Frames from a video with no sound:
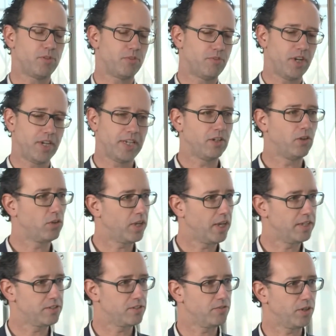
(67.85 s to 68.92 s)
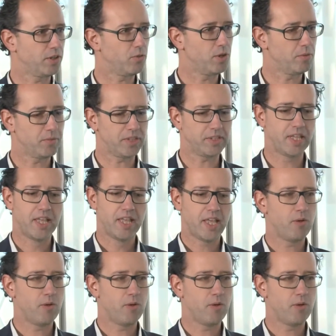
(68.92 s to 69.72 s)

providing all kinds of equipment,